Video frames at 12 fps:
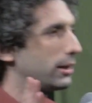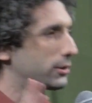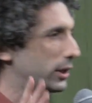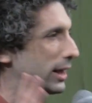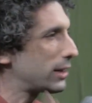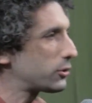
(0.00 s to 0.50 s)

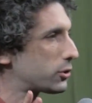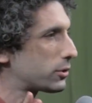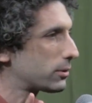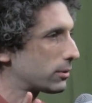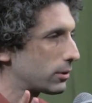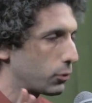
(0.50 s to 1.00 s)

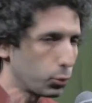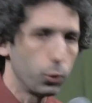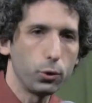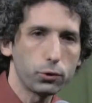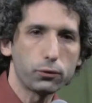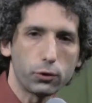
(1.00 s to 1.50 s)
against the
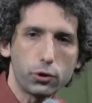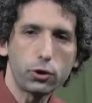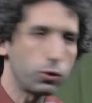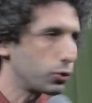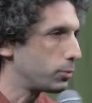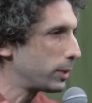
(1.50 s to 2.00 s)
rules for
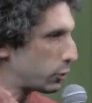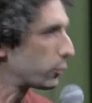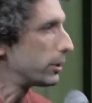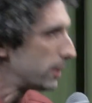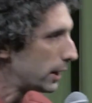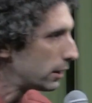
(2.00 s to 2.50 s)
Jews to be
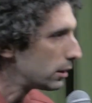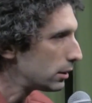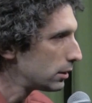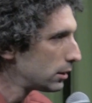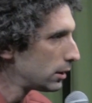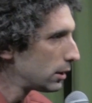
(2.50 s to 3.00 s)
cremated,
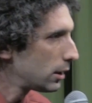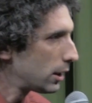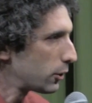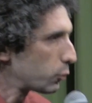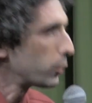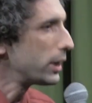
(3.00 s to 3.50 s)

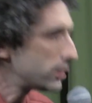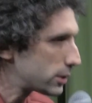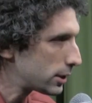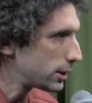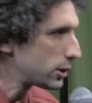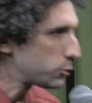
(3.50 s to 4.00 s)
and the
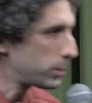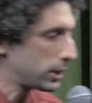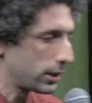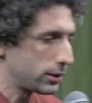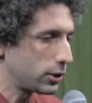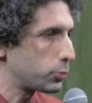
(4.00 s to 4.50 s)
reason is
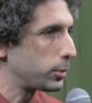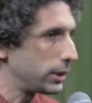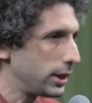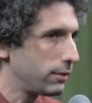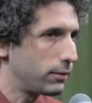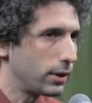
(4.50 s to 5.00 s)
because it's
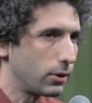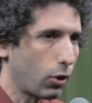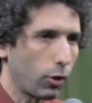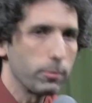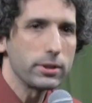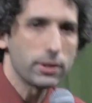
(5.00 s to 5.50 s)
believed that
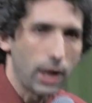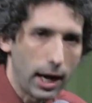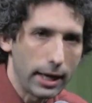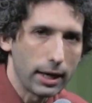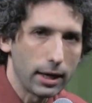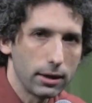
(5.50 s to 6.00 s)
our
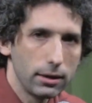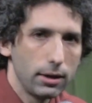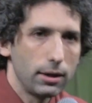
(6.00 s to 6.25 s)
Messiah,